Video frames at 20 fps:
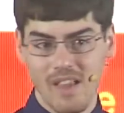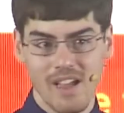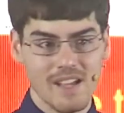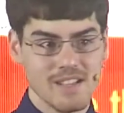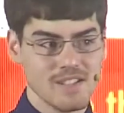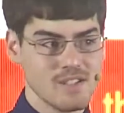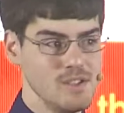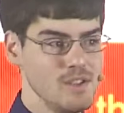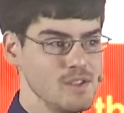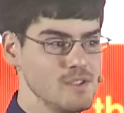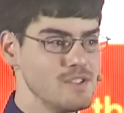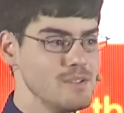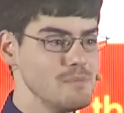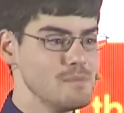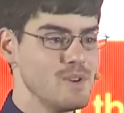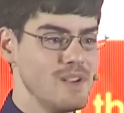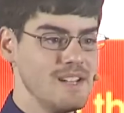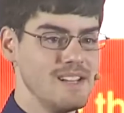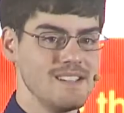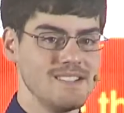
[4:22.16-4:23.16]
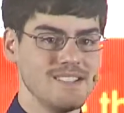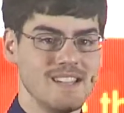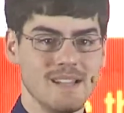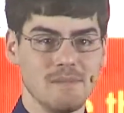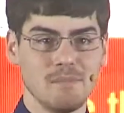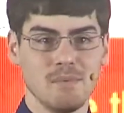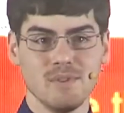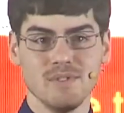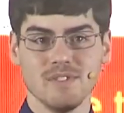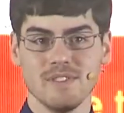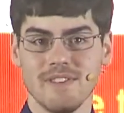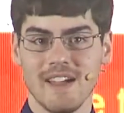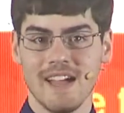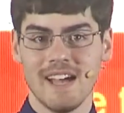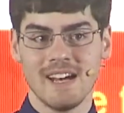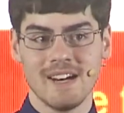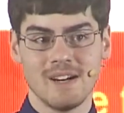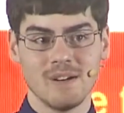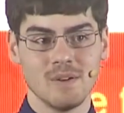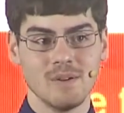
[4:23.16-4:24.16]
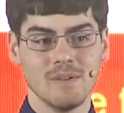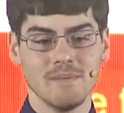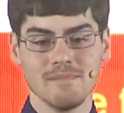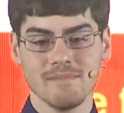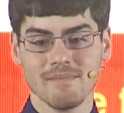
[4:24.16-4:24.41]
here's some great examples of how,